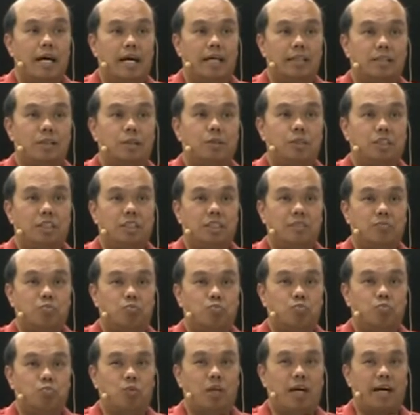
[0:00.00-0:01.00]
those
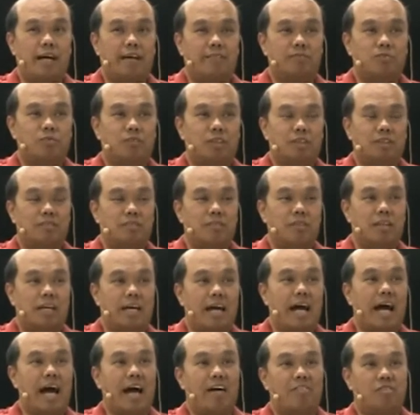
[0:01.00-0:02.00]

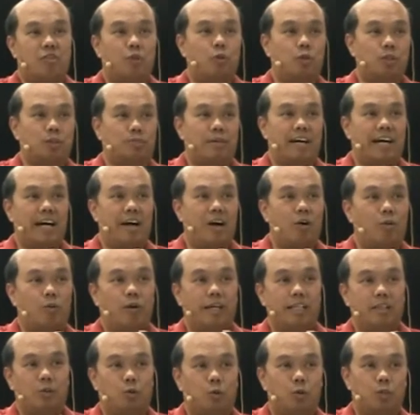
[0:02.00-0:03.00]
half horsepower,
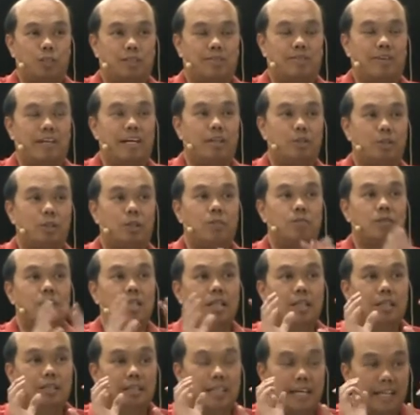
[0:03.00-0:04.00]
1 horsepower,
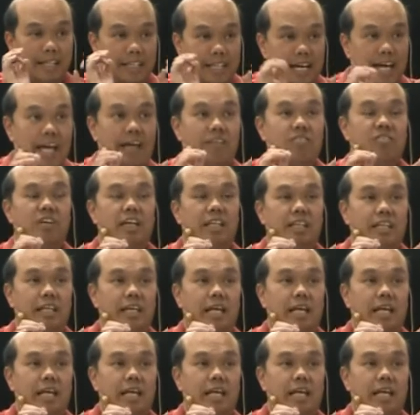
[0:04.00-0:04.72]
they can run an